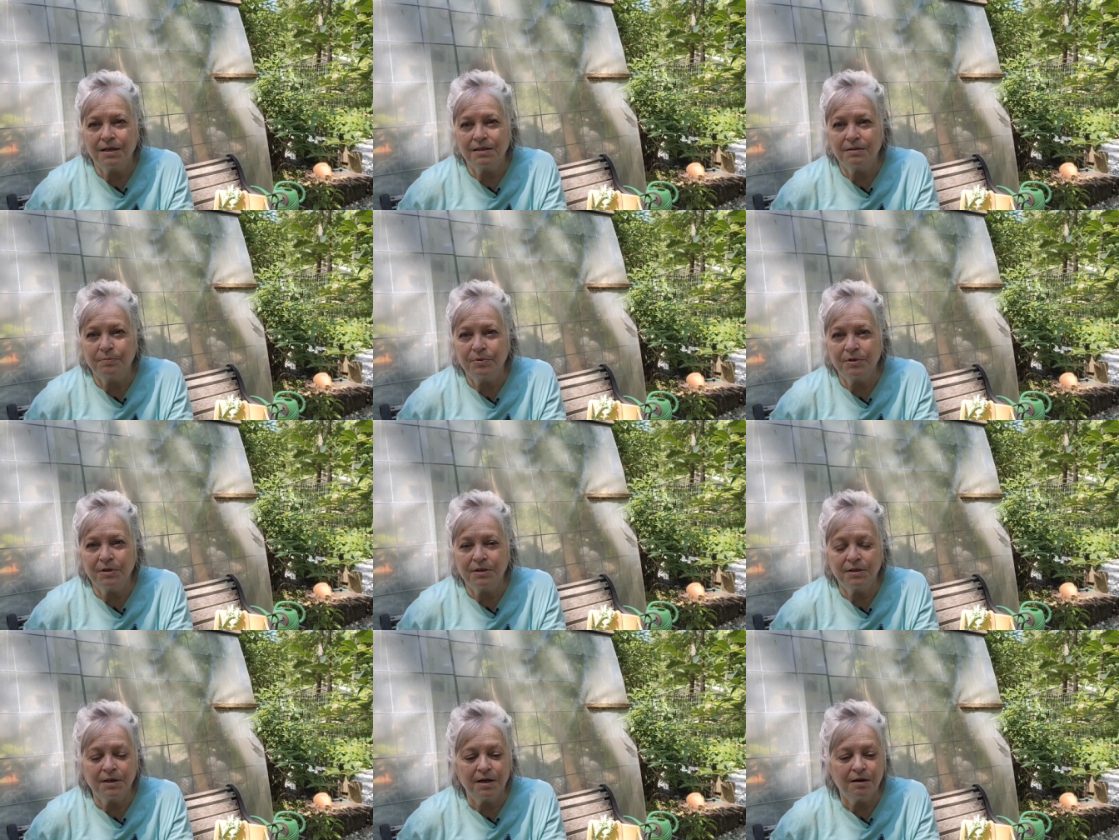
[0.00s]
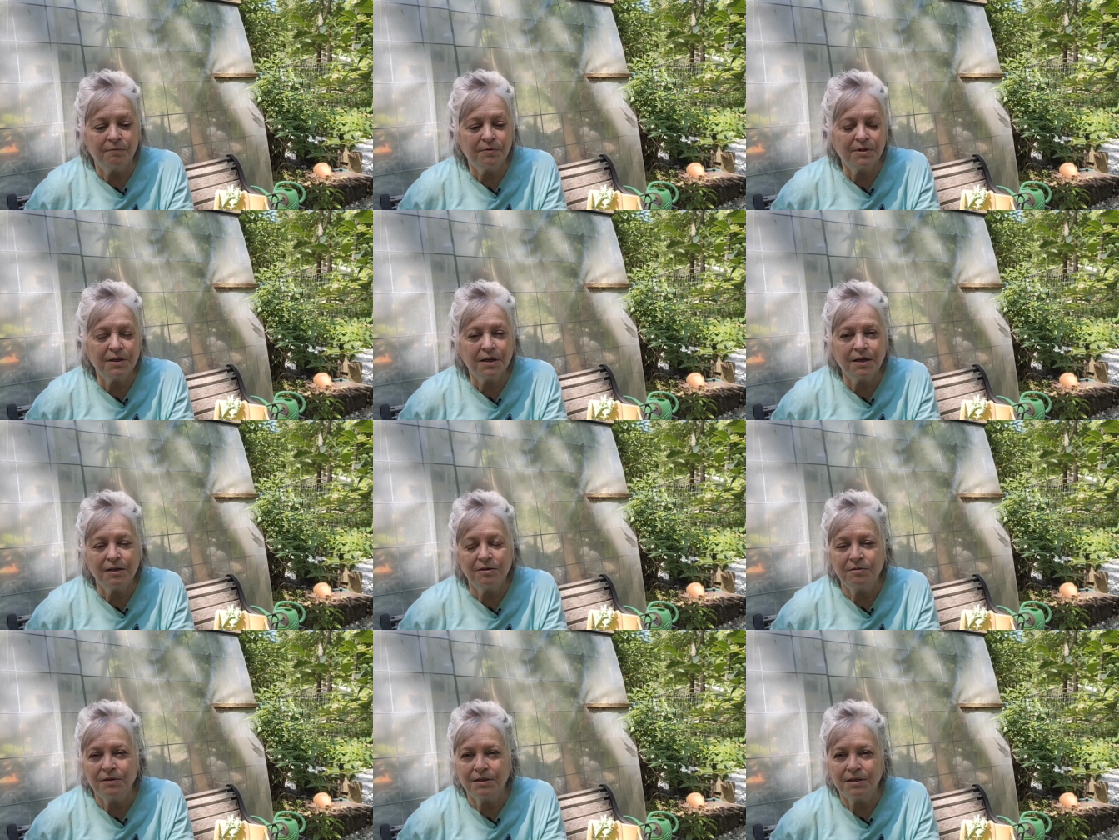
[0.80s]
He's put
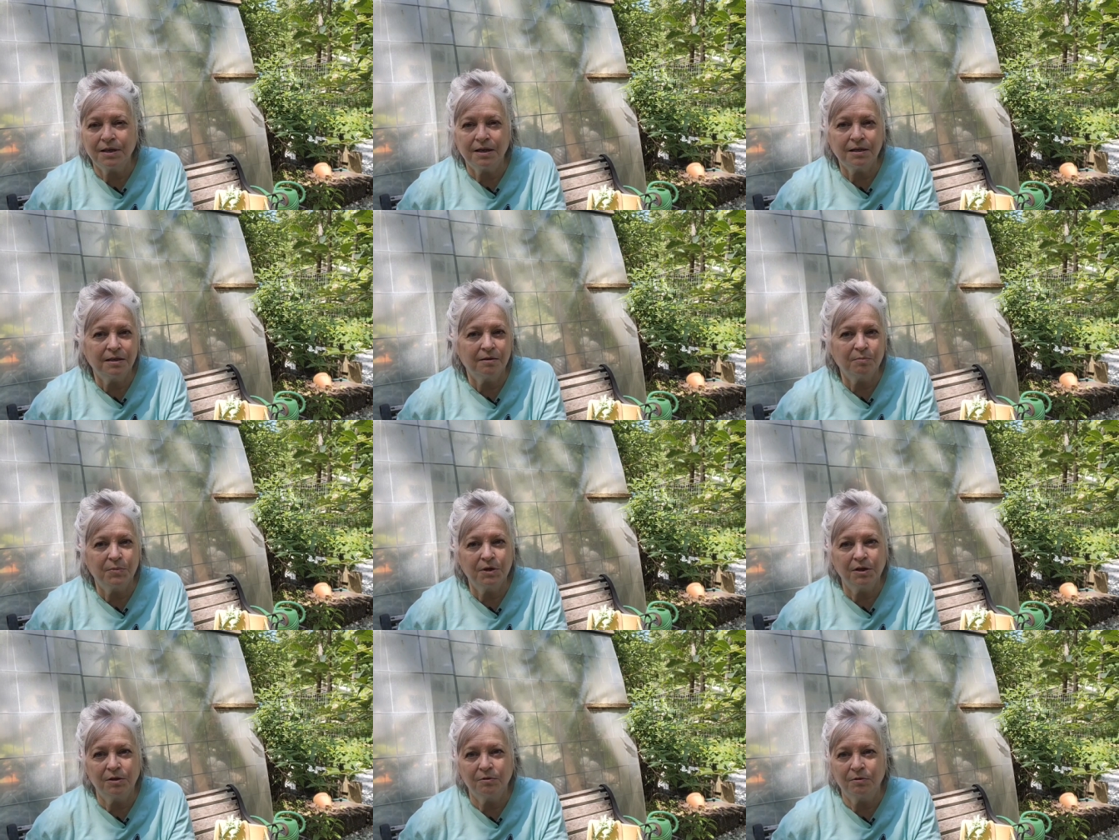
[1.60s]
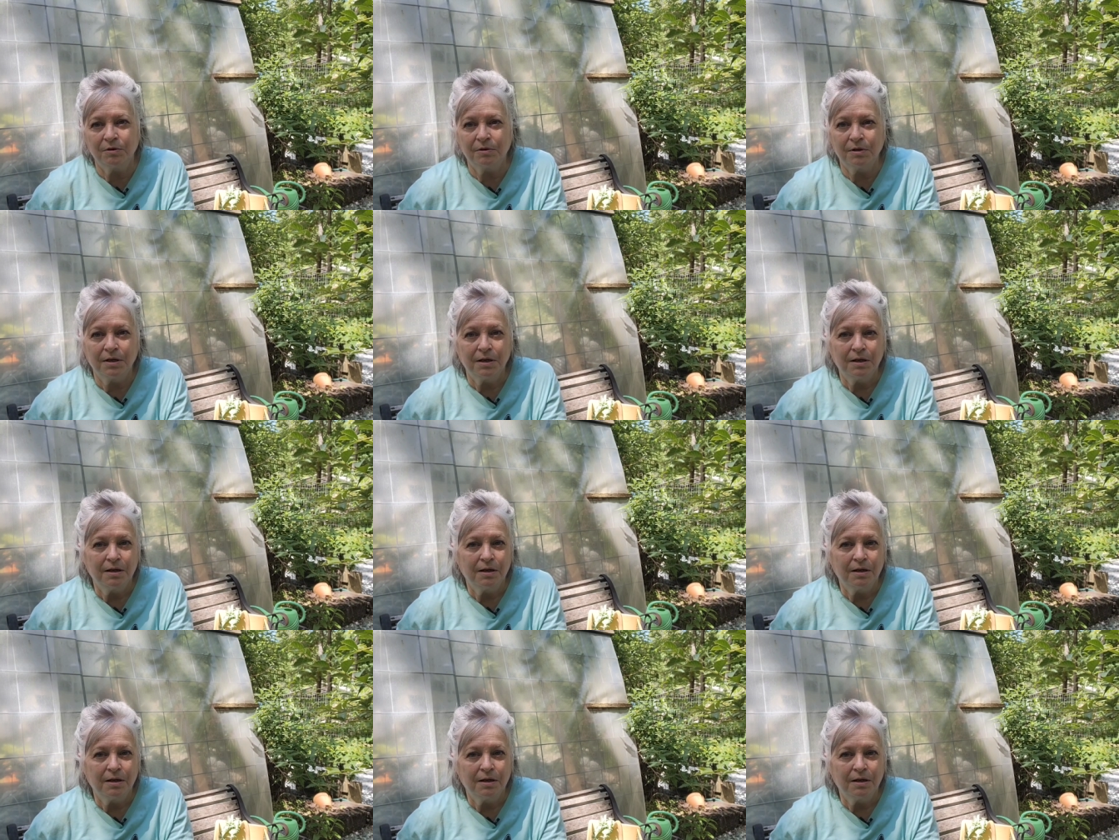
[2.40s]
everything you can think of manure.